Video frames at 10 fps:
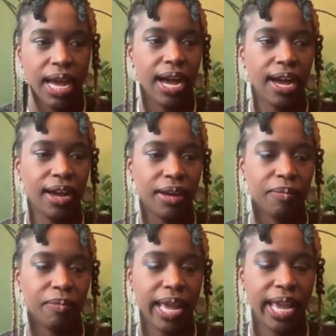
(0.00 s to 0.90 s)

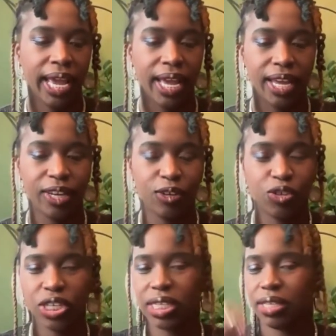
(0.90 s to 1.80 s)
and you
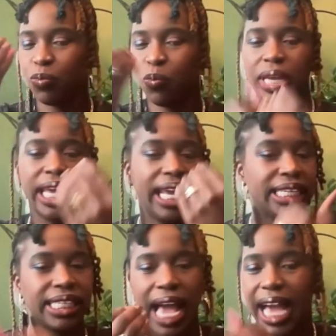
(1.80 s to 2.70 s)
just went
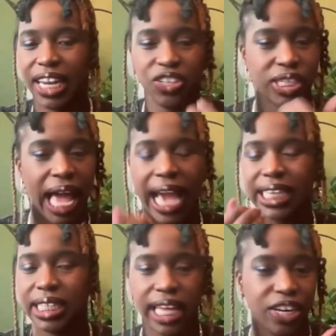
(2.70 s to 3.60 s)
inside and just
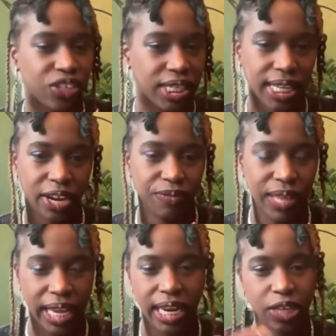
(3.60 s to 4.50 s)
isolated yourself
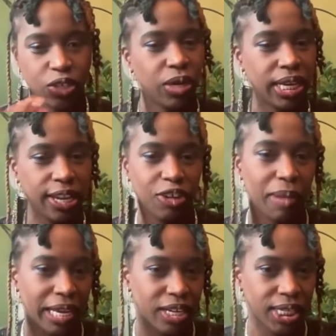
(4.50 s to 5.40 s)
thinking that you can heal
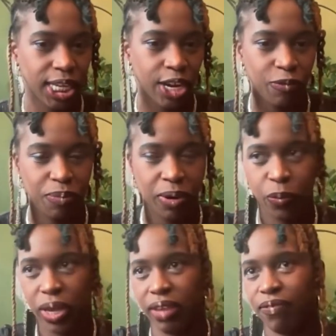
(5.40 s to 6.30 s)
by yourself. But
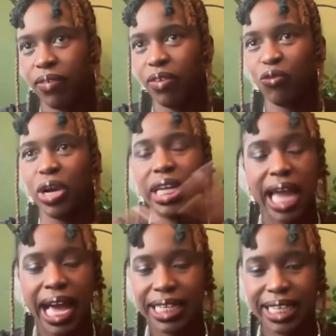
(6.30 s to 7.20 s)
we
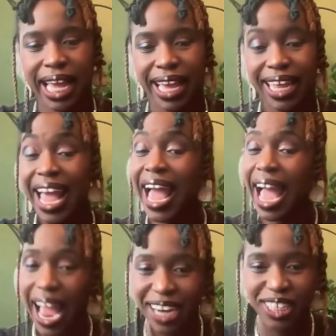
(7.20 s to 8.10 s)
realized that
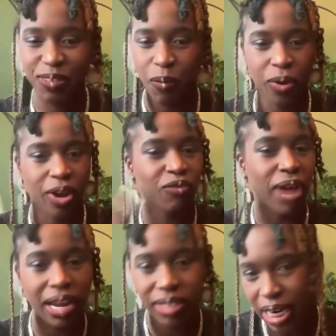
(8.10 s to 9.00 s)
actually when we're
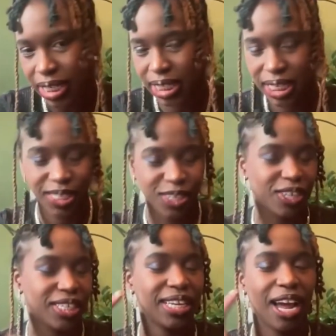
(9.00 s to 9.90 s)
around our
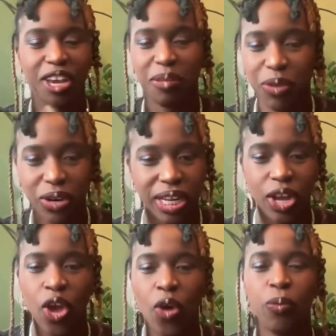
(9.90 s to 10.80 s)
sisters in our community,
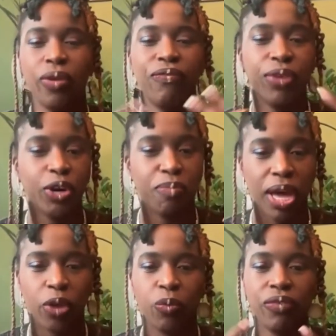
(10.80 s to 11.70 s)
we feel
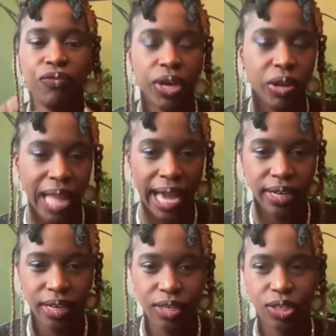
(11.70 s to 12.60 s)
better, we feel
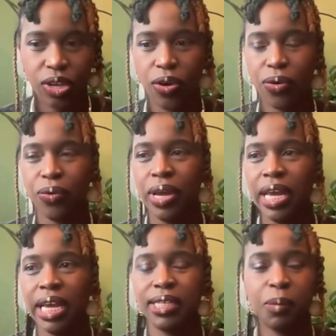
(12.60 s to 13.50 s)
lighter. So
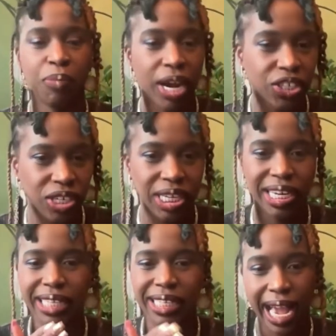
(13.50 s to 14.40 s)
depression and
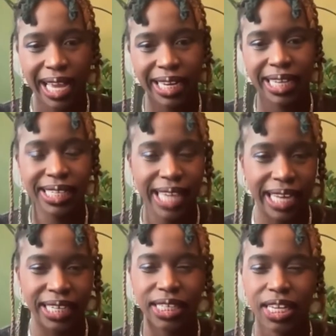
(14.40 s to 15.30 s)
anxiety and
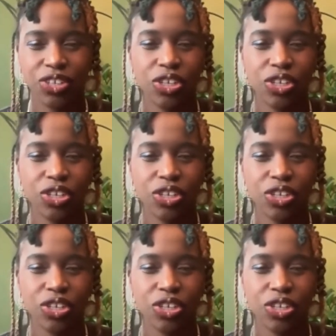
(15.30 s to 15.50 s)
sadness can